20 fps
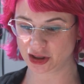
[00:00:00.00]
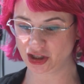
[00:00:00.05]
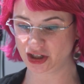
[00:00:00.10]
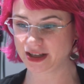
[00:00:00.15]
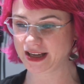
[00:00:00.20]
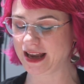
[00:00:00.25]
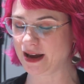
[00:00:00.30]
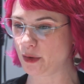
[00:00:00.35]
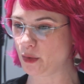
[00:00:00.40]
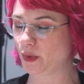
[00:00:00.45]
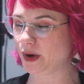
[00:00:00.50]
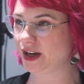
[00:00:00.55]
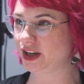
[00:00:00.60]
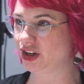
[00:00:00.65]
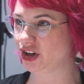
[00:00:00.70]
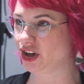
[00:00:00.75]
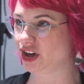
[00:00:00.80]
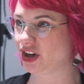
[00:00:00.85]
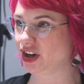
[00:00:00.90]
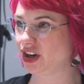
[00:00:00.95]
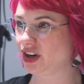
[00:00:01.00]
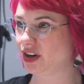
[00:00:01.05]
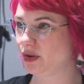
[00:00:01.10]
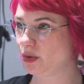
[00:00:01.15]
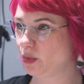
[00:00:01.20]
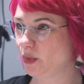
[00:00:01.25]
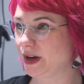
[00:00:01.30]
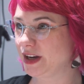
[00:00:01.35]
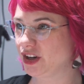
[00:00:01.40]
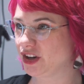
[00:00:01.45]
look at what you're
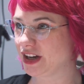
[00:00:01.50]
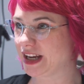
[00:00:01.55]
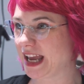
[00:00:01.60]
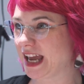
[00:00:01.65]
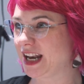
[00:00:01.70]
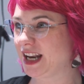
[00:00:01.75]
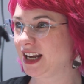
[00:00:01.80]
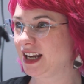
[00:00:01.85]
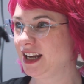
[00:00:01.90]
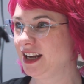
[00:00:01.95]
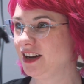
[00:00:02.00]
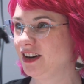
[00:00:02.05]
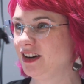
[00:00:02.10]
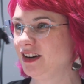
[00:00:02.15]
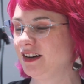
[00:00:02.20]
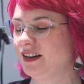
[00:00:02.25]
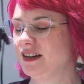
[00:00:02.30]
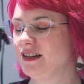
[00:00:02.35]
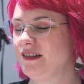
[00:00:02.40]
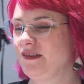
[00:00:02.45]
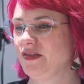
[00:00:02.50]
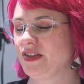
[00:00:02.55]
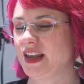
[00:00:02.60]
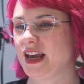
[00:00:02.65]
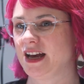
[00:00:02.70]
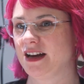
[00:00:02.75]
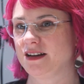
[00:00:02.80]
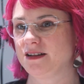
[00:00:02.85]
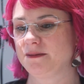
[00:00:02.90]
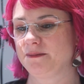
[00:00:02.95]
getting here,
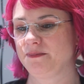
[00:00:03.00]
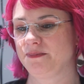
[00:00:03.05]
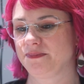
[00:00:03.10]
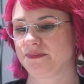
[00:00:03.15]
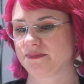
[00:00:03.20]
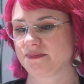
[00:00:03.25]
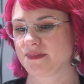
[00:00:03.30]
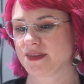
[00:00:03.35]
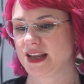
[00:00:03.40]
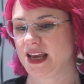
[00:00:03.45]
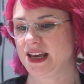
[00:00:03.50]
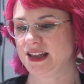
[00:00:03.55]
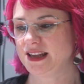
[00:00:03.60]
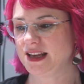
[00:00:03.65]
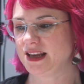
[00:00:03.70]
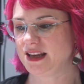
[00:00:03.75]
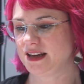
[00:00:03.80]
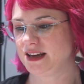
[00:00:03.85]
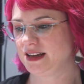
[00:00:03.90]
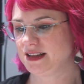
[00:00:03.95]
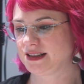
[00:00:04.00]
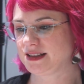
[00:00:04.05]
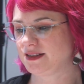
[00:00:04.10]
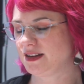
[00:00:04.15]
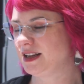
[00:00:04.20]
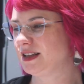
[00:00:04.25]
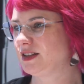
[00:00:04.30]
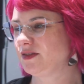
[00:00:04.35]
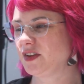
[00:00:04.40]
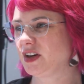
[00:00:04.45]
and that
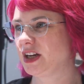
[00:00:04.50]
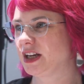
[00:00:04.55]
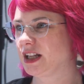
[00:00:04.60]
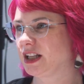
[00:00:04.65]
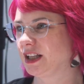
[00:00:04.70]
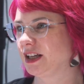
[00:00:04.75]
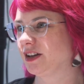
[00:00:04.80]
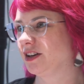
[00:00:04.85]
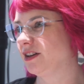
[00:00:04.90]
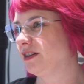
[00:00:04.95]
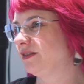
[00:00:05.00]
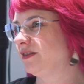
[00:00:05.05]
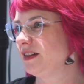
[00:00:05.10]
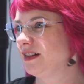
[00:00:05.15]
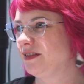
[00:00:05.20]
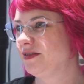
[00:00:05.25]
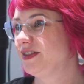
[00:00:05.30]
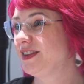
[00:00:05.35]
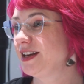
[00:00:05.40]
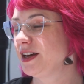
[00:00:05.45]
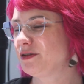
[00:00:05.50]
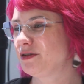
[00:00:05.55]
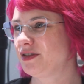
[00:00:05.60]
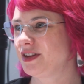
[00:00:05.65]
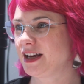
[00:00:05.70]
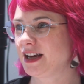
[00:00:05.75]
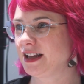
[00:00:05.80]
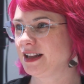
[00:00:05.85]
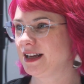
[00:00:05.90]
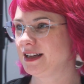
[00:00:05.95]
it's very clear. The other
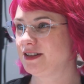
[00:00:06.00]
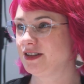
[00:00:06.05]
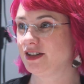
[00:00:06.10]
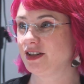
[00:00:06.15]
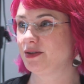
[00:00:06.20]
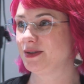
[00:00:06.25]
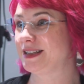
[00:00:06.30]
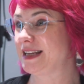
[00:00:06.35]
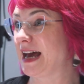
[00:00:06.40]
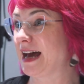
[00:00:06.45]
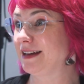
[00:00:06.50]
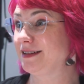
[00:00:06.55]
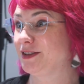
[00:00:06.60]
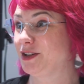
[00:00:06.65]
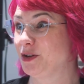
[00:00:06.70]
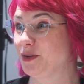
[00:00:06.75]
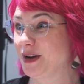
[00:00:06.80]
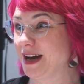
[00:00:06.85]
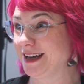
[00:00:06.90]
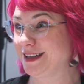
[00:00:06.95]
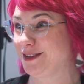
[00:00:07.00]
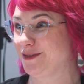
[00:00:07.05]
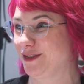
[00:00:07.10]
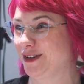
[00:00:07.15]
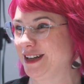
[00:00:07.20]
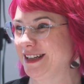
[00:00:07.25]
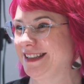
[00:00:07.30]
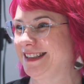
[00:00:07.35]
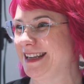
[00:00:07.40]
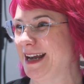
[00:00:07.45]
thing I like to do is ask you guys for
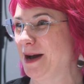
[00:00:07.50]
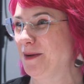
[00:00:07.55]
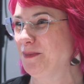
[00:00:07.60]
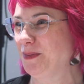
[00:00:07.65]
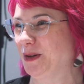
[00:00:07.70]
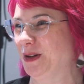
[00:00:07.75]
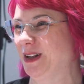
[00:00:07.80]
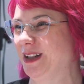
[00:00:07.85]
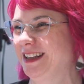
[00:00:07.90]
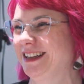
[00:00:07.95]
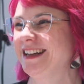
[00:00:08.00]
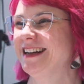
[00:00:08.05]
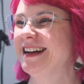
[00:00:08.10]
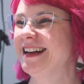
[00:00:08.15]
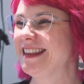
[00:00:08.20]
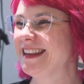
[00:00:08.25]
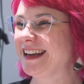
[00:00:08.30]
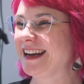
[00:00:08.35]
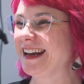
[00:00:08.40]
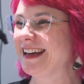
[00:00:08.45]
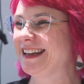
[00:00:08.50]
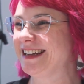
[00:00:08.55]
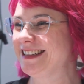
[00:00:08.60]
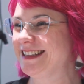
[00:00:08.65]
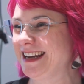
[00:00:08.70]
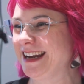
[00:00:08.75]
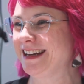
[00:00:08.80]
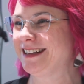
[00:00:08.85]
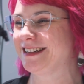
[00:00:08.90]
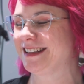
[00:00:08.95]
a sample that I can
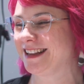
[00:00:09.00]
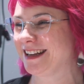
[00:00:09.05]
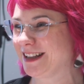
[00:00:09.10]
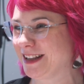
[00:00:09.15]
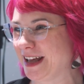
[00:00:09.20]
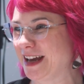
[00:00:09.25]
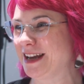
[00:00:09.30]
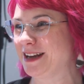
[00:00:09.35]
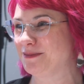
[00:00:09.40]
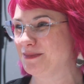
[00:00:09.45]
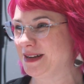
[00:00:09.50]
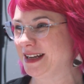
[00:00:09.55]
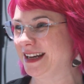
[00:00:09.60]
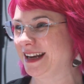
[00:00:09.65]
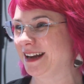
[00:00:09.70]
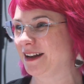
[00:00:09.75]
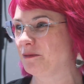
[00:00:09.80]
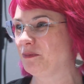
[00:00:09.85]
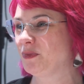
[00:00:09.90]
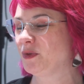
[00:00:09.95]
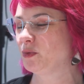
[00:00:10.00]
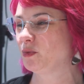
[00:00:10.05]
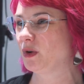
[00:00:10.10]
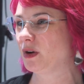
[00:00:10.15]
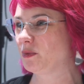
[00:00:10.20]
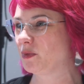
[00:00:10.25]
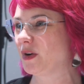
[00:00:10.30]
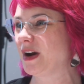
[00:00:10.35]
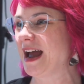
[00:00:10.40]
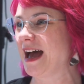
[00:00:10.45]
take to the client meeting
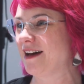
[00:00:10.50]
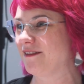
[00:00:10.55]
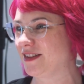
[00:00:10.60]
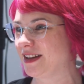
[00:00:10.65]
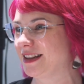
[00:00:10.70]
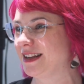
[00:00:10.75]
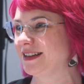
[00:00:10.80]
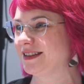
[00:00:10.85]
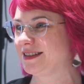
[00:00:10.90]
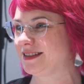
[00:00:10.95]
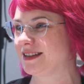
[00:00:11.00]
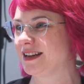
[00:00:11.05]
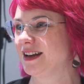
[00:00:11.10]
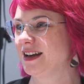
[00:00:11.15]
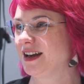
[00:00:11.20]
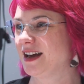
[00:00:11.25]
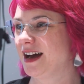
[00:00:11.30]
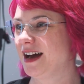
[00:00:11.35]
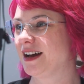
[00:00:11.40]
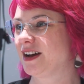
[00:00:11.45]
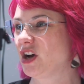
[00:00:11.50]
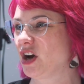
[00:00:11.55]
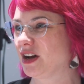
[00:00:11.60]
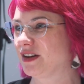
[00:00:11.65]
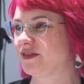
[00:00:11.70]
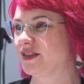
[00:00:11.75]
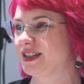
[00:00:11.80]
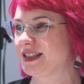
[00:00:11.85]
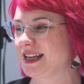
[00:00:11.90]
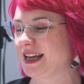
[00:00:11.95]
when we're having this
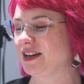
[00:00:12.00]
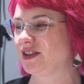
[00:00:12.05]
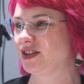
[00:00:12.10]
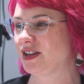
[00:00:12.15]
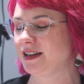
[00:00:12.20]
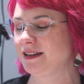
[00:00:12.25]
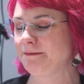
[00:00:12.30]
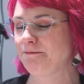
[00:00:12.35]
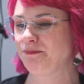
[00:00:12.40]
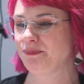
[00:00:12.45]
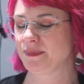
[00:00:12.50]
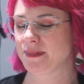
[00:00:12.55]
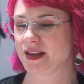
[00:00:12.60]
conversation.